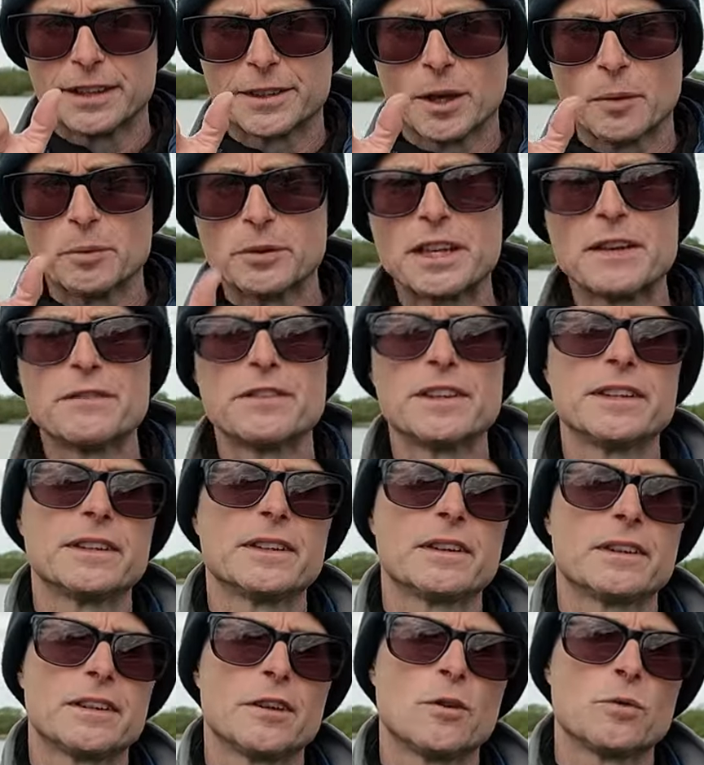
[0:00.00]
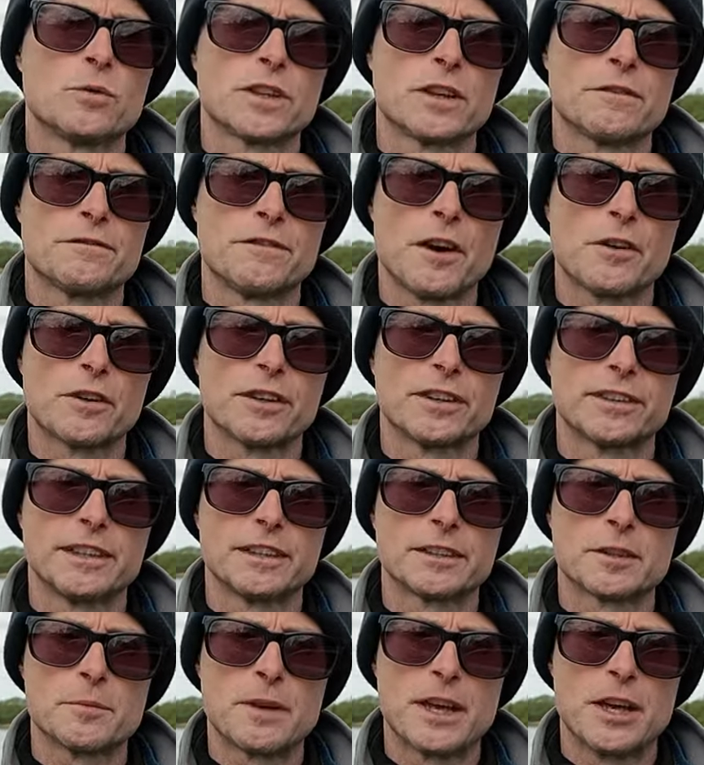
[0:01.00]
So I'm giving the autofocus
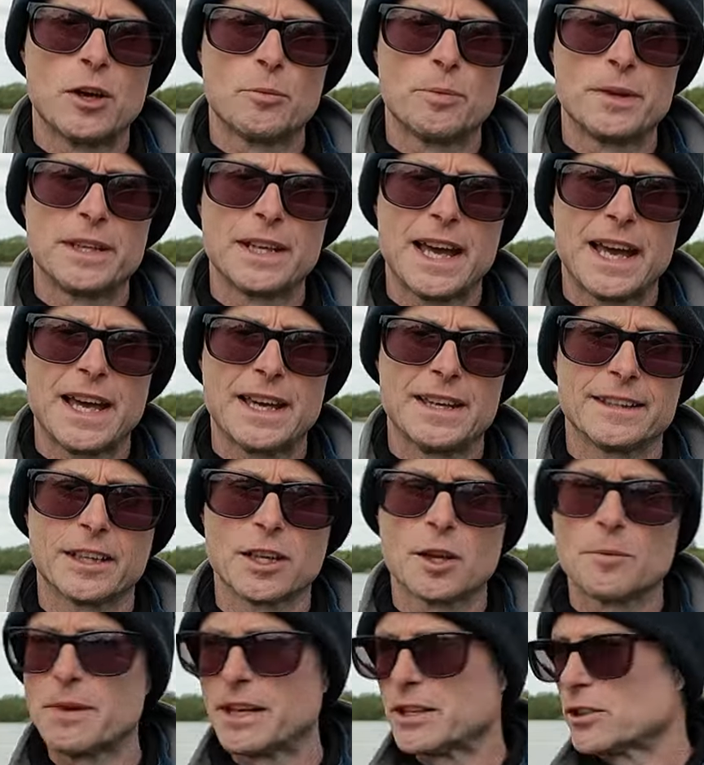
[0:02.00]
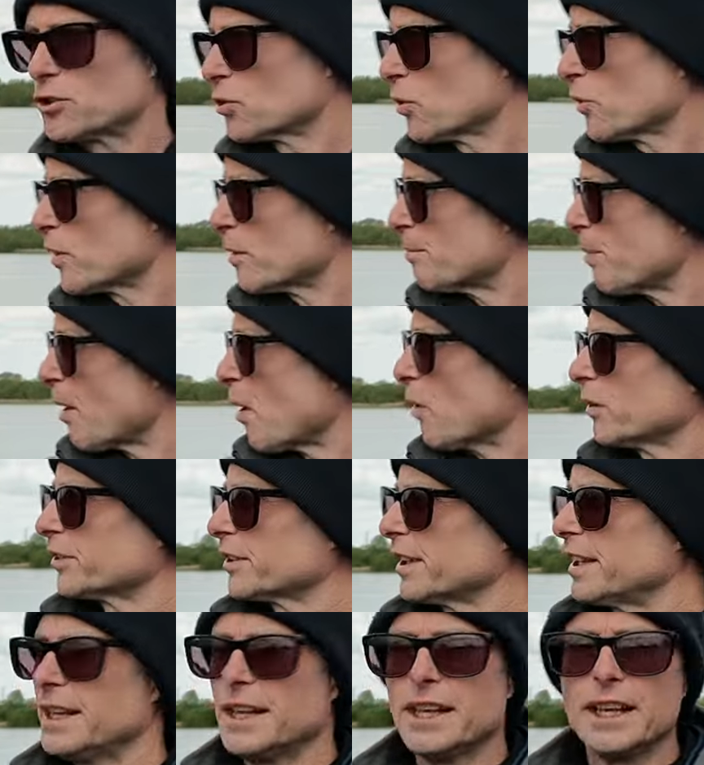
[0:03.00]
system a helping hand, and I make sure the
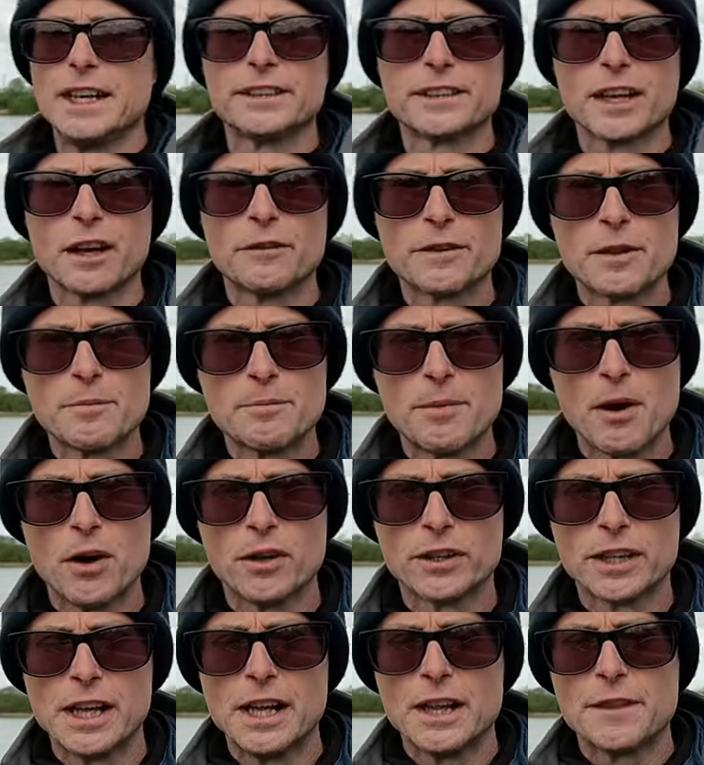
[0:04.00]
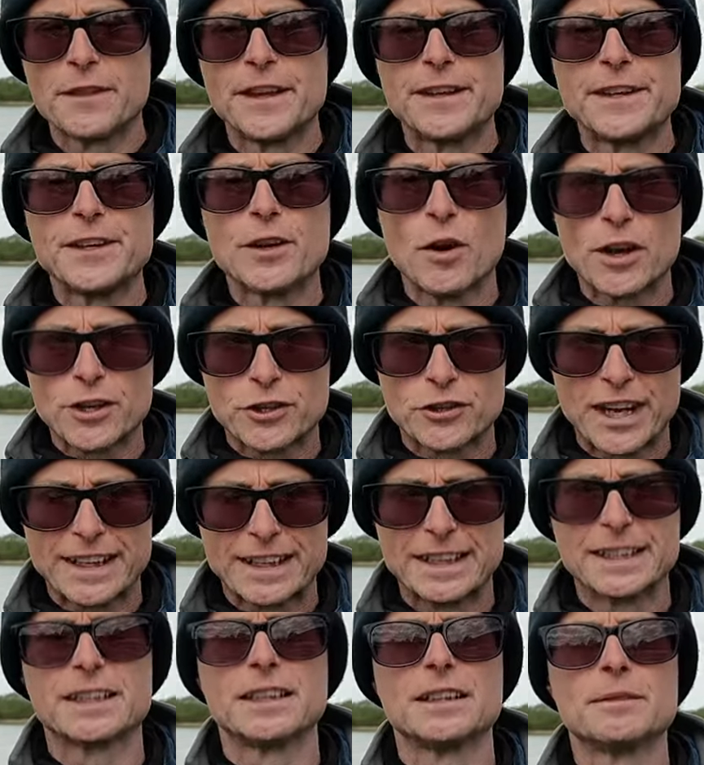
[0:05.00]
box is over the bird, then the eye
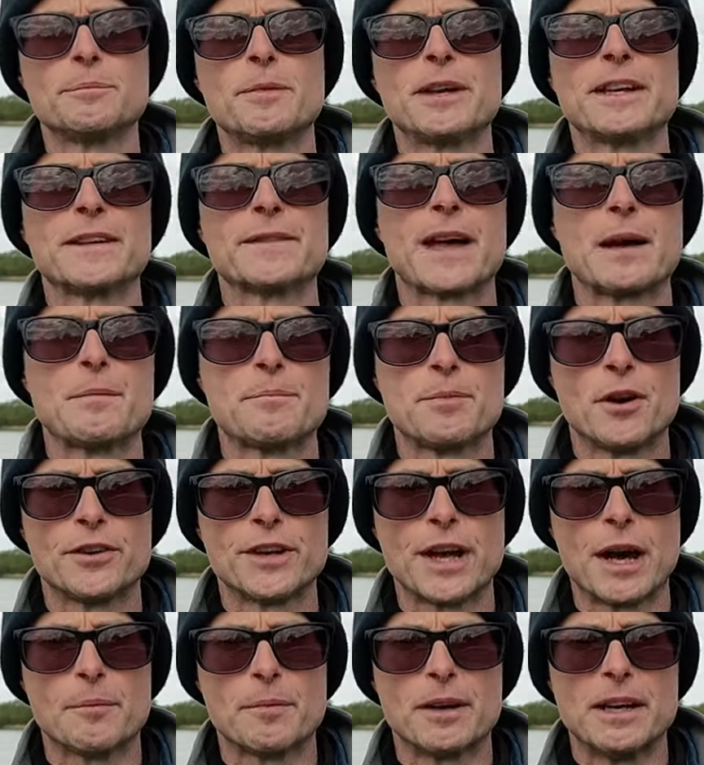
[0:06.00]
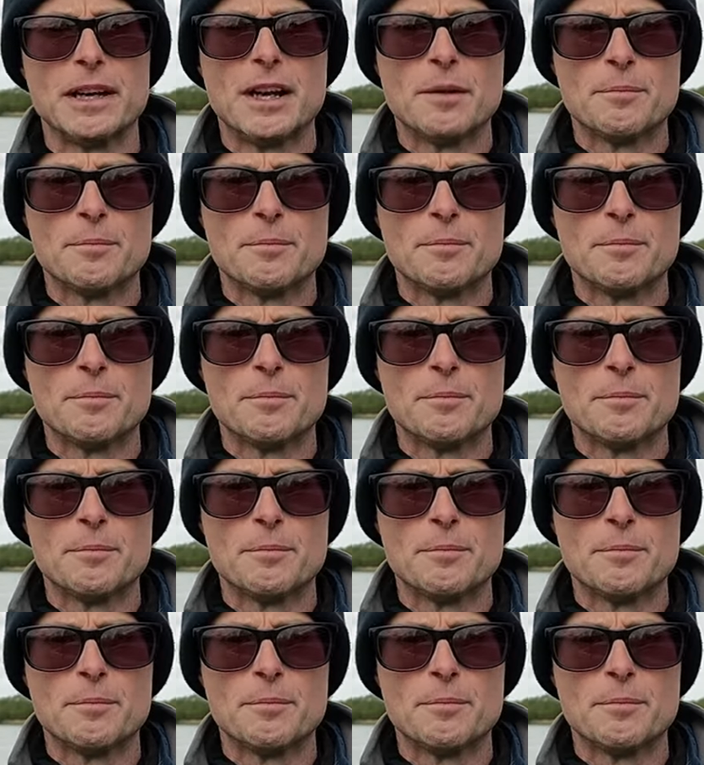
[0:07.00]
tracking can pick that bird up.